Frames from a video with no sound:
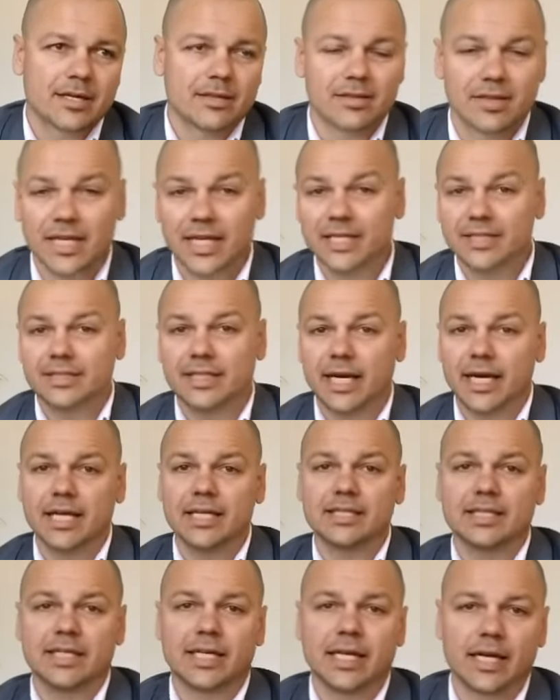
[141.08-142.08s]
These
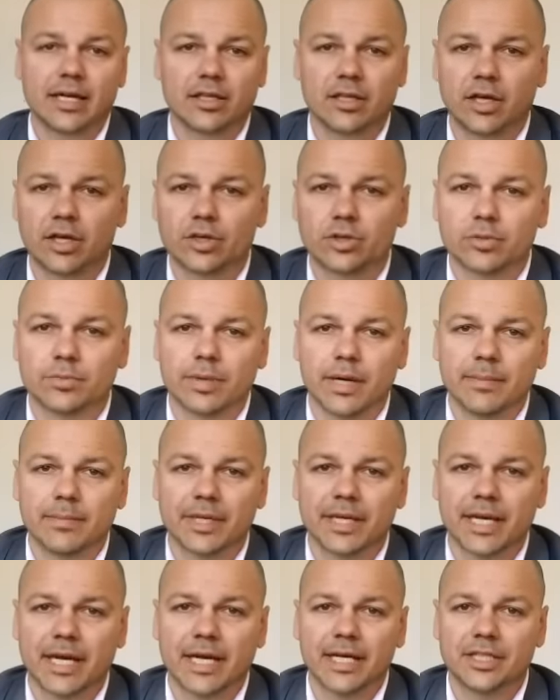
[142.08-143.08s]
days in our local
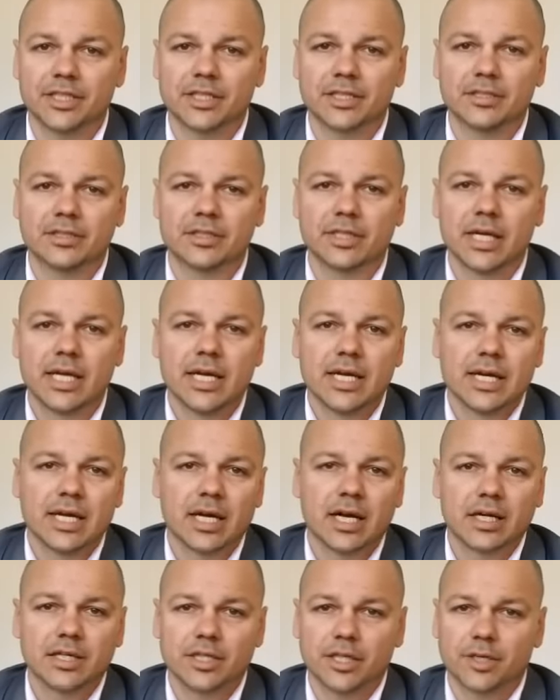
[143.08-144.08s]
publications,
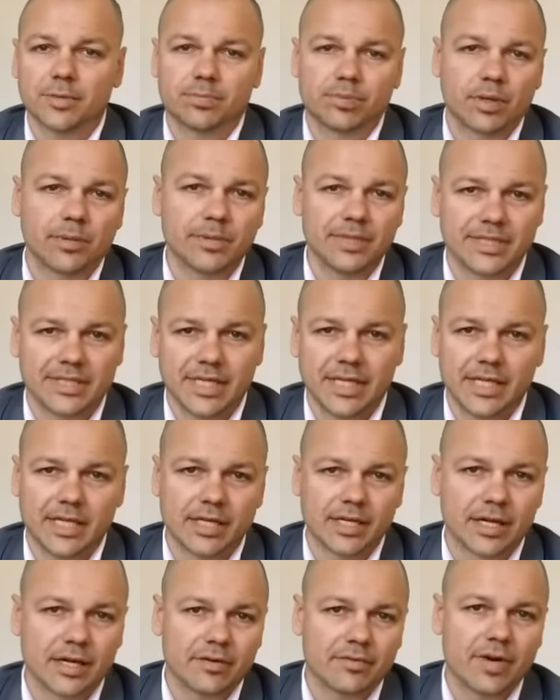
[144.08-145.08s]
you're probably
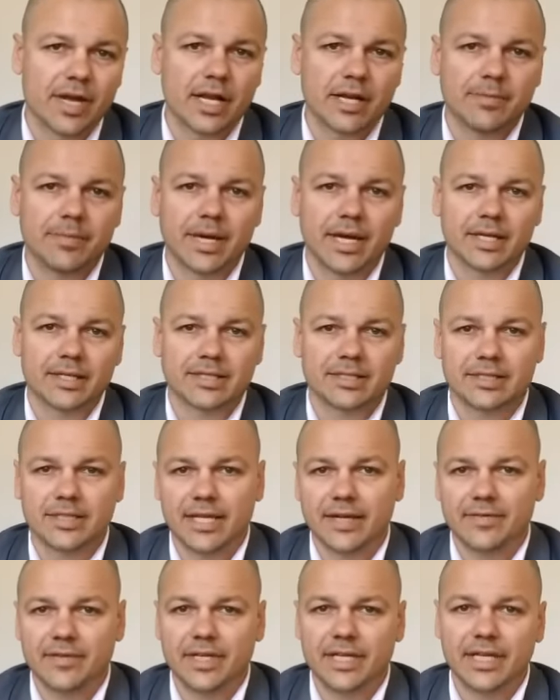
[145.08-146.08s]
seeing around about
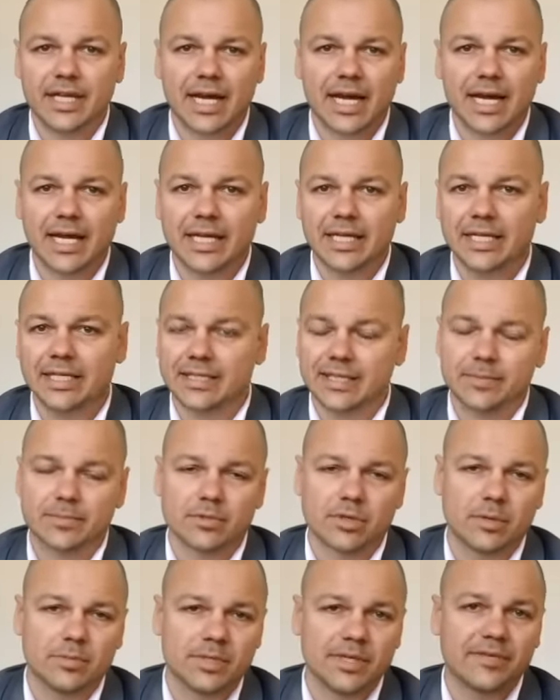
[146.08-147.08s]
70 to 80,
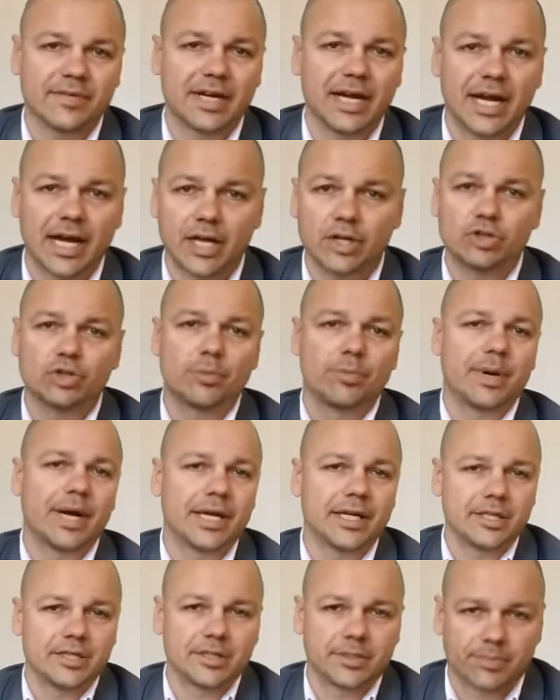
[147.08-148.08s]
sometimes even 100
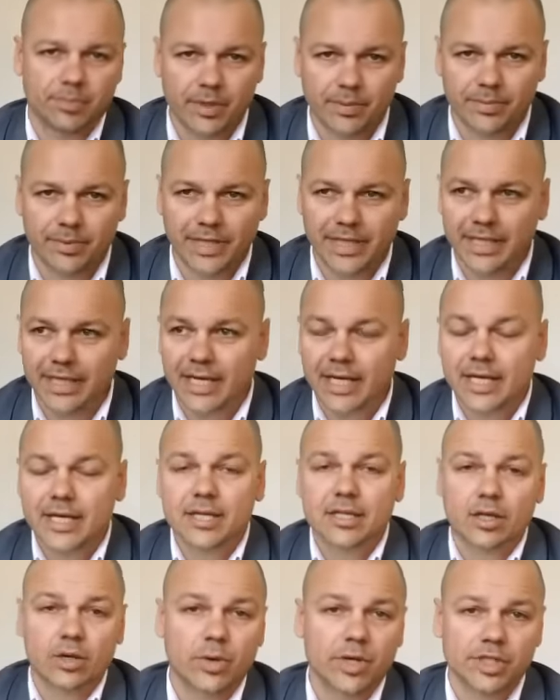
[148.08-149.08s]
pages of property. The
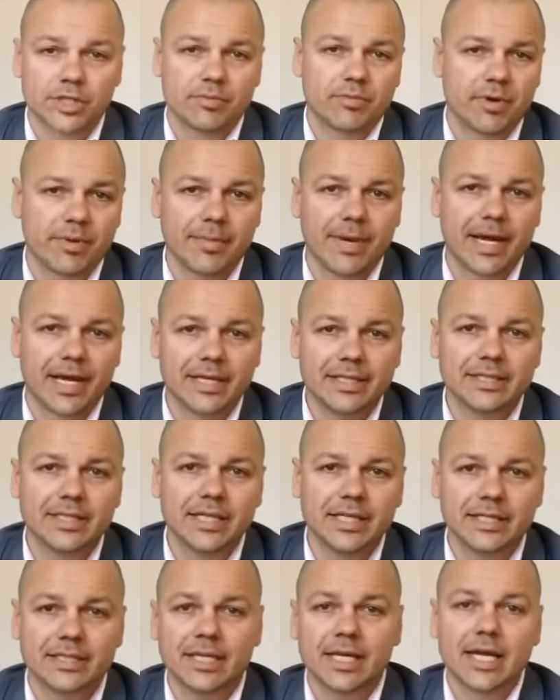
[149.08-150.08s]
question remains
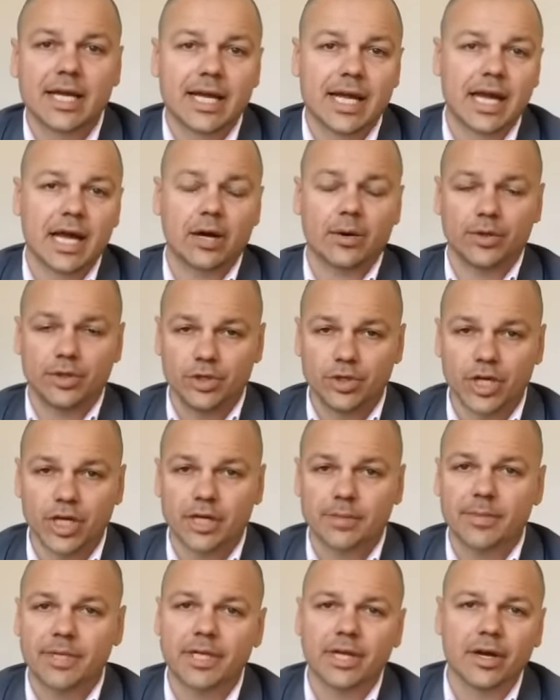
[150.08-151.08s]
is, how are you going
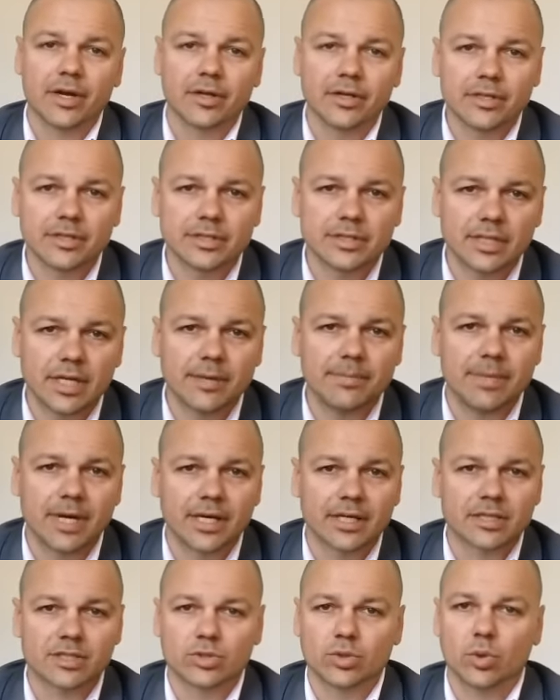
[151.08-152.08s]
to be noticed
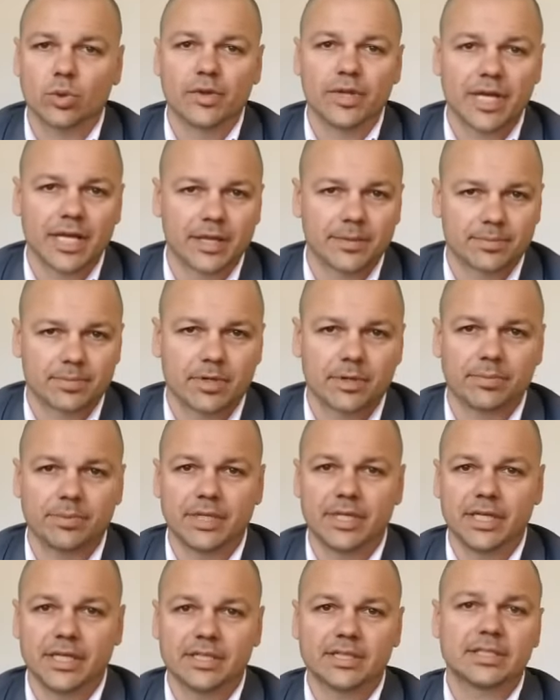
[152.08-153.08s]
amongst all the other
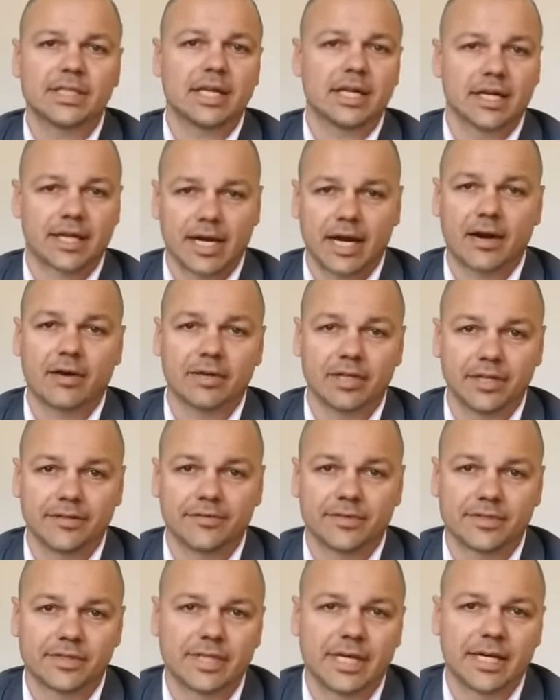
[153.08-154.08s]
properties that are currently
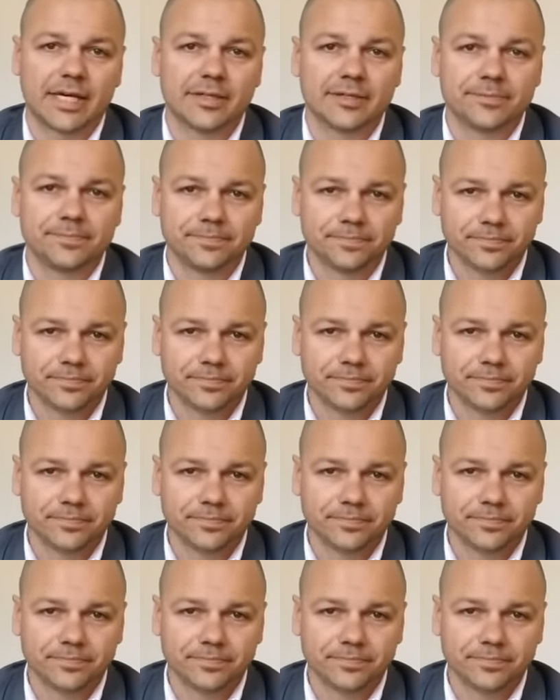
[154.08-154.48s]
for sale?